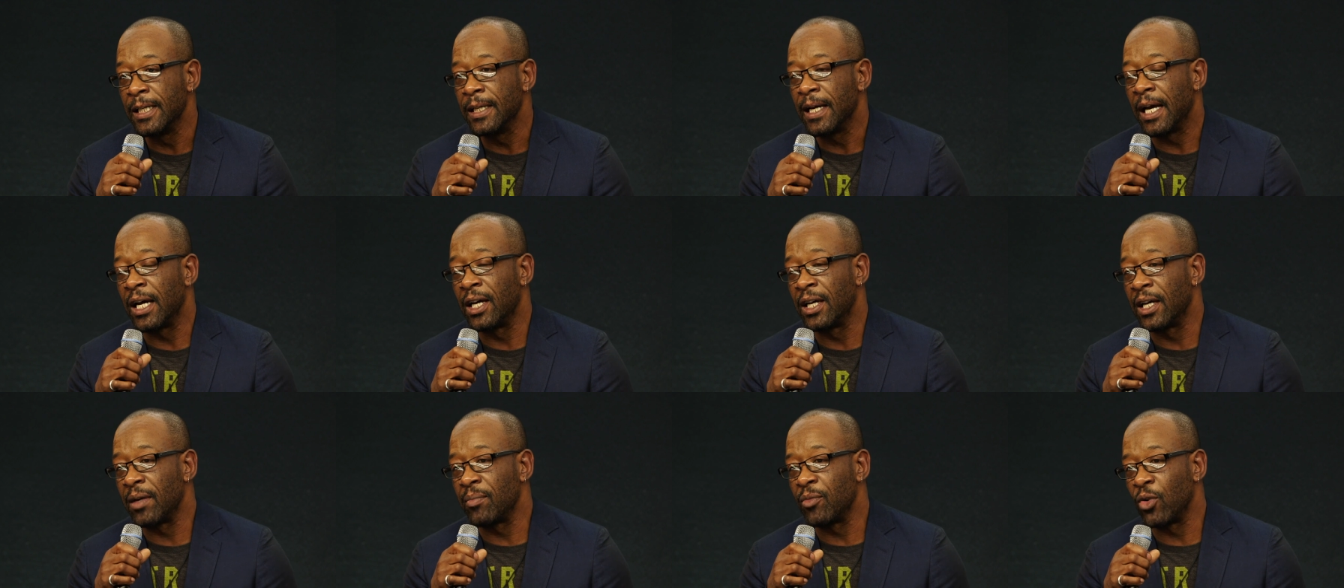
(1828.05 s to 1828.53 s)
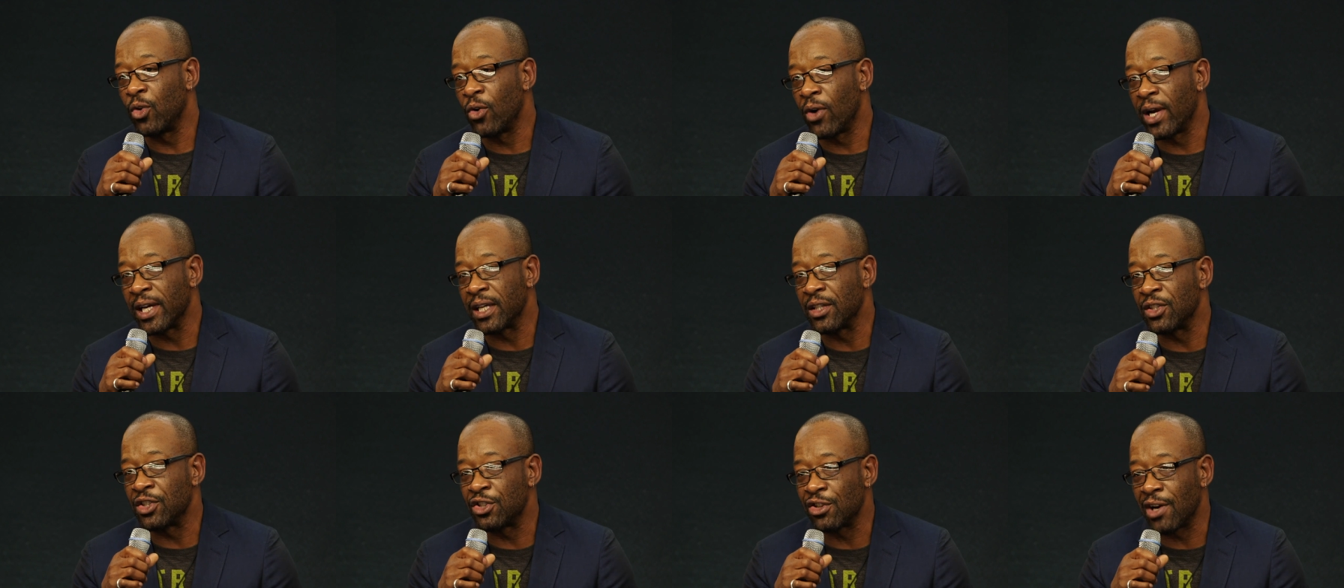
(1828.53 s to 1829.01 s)
um, or I
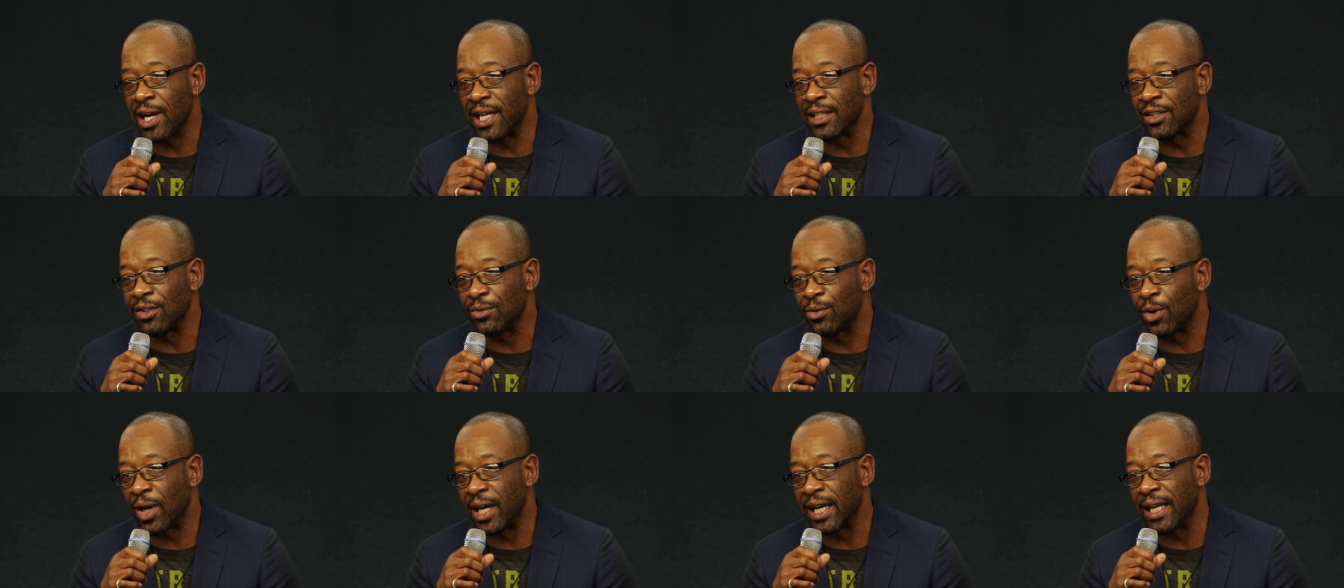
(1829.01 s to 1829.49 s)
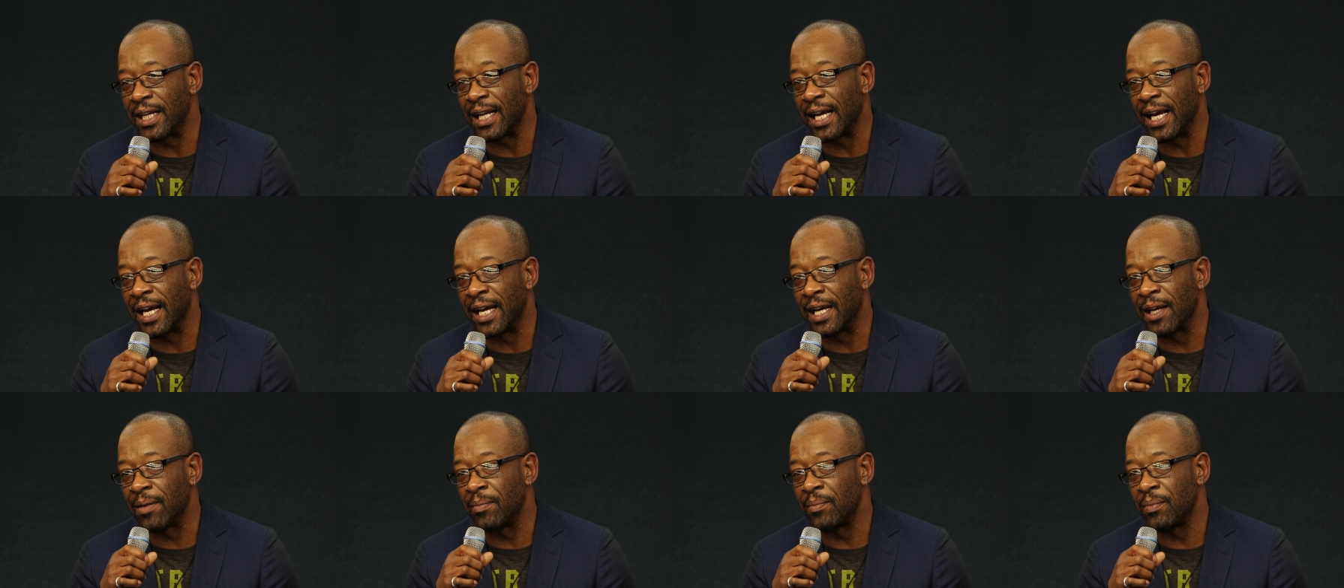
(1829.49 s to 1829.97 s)
could try to write,
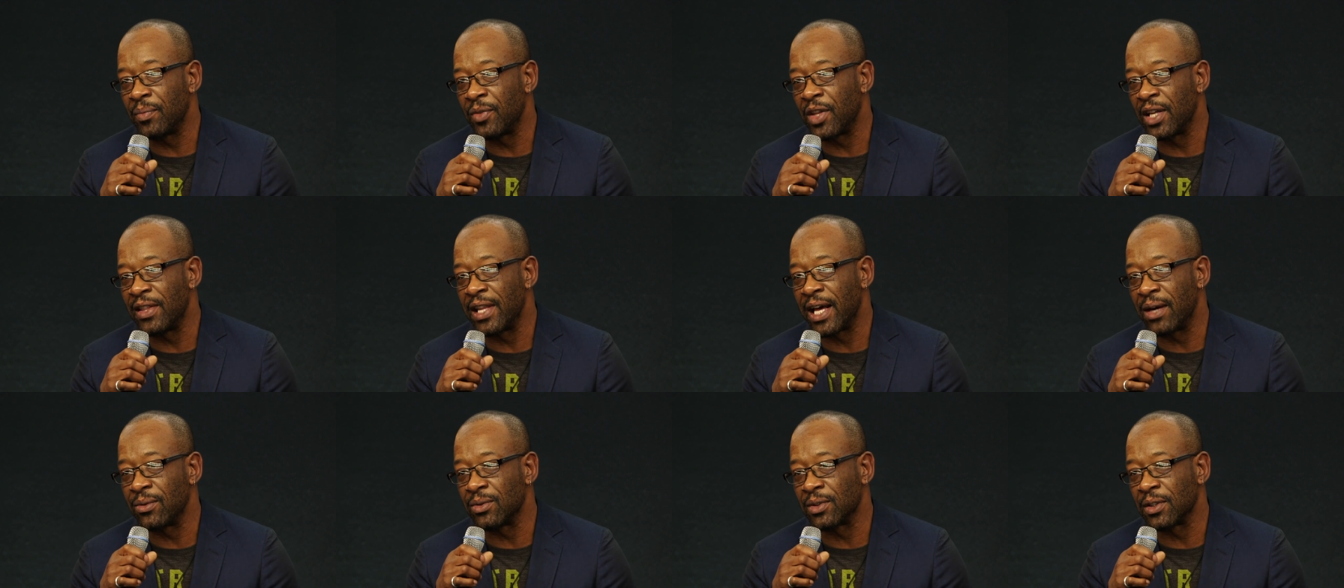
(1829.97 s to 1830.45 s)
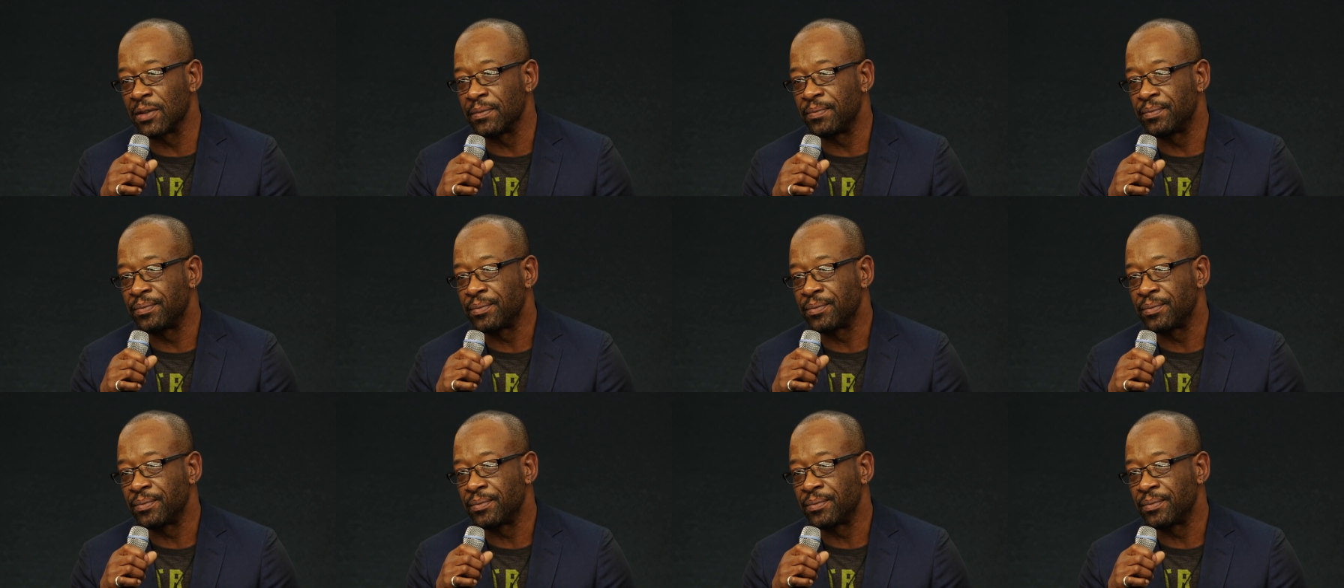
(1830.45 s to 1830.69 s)
then that was